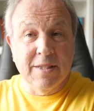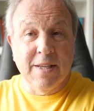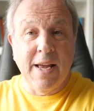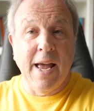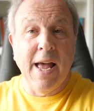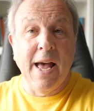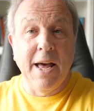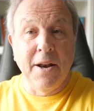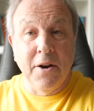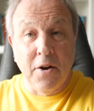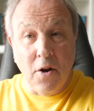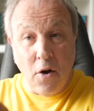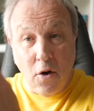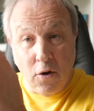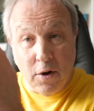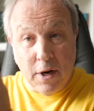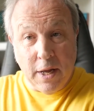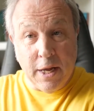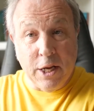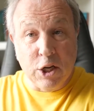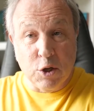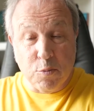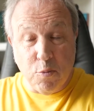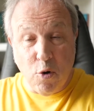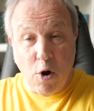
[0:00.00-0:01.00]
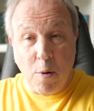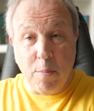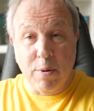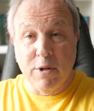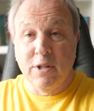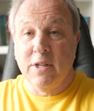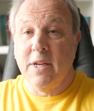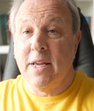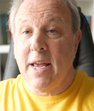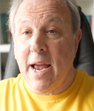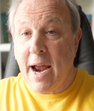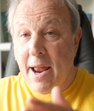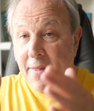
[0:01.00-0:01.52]
down on each
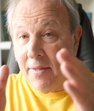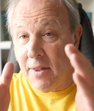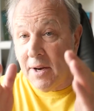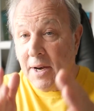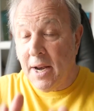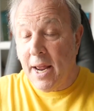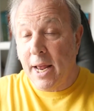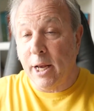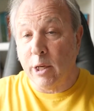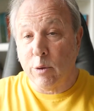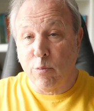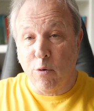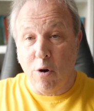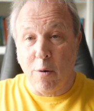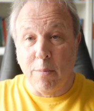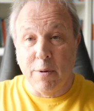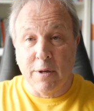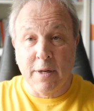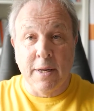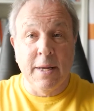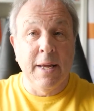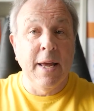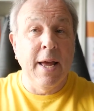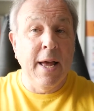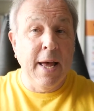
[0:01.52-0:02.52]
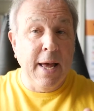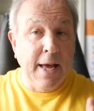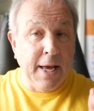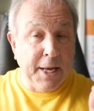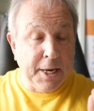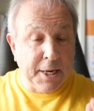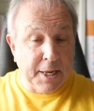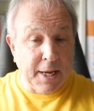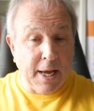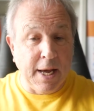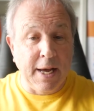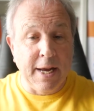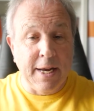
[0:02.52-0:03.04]
property and the next property. And
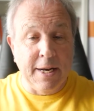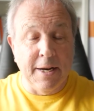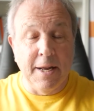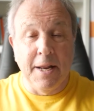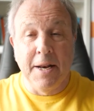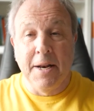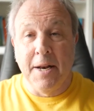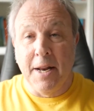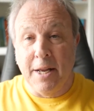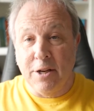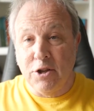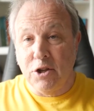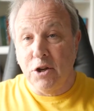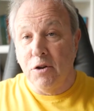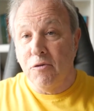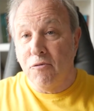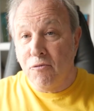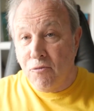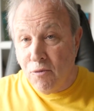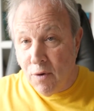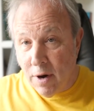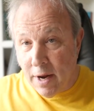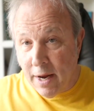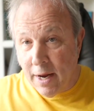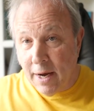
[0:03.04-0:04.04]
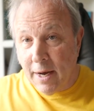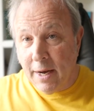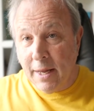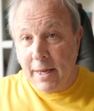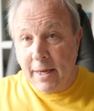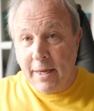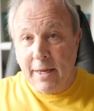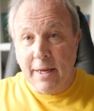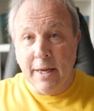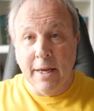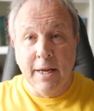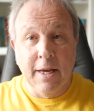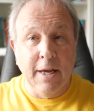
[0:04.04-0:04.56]
again, unless you're
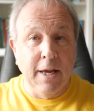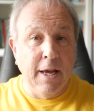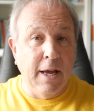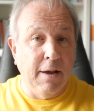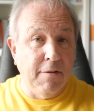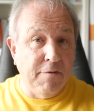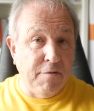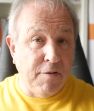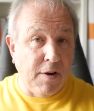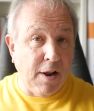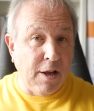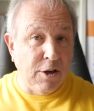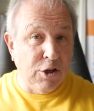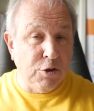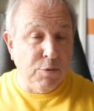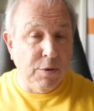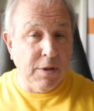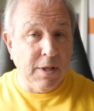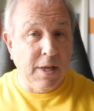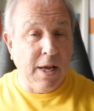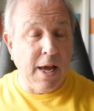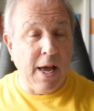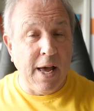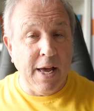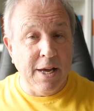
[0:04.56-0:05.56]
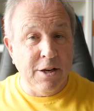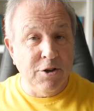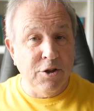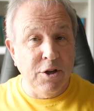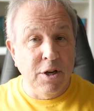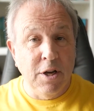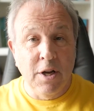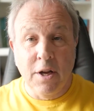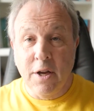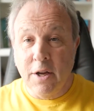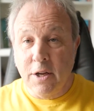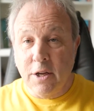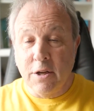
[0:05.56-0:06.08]
really flush with cash,
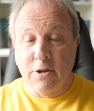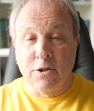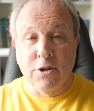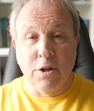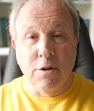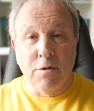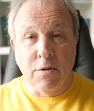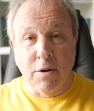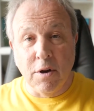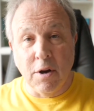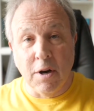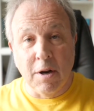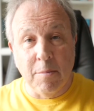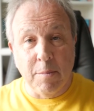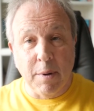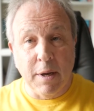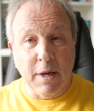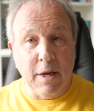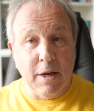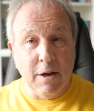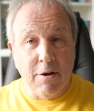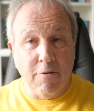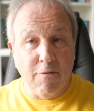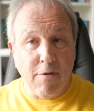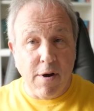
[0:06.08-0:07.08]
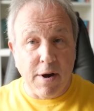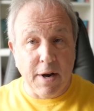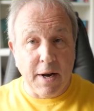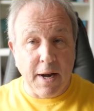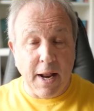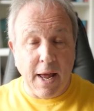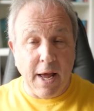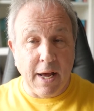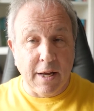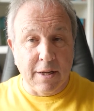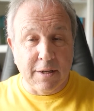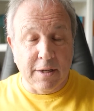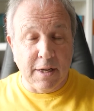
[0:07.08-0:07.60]
you're soon going to be running
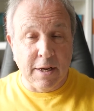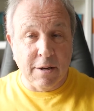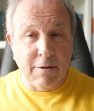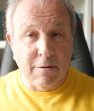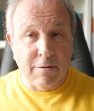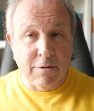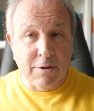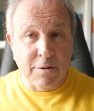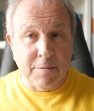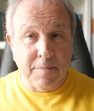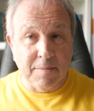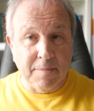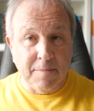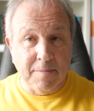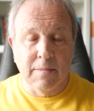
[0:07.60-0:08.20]
out of deals.